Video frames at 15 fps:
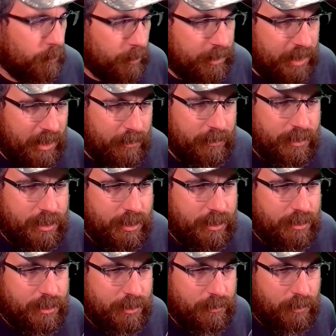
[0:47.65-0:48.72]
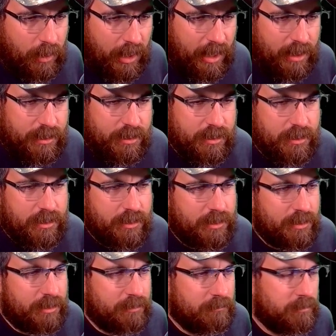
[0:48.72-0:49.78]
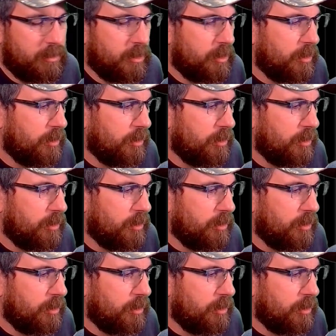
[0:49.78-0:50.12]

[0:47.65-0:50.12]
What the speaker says: we're guaranteed 2 classes and